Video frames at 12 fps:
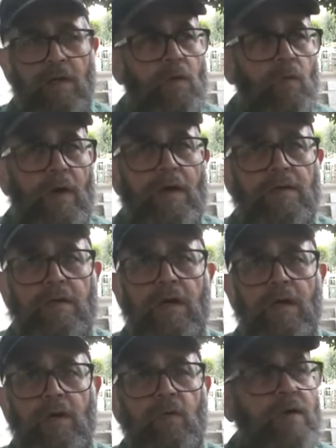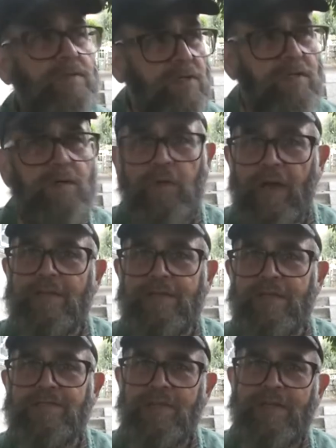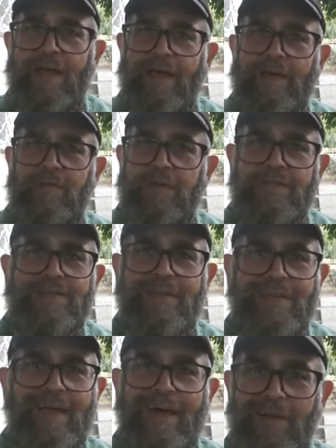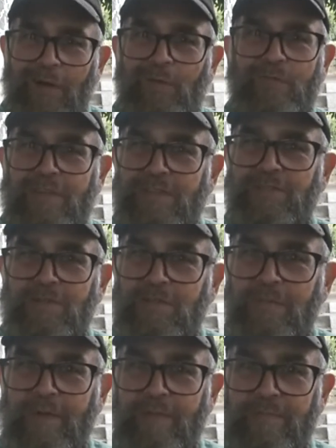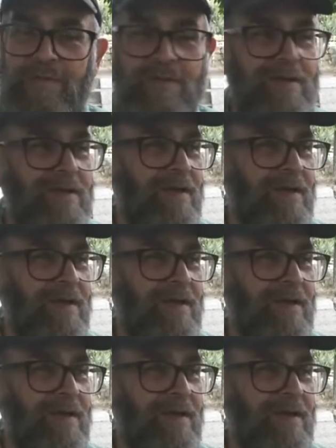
Well, we look around us today and we see that home for the Jewish people,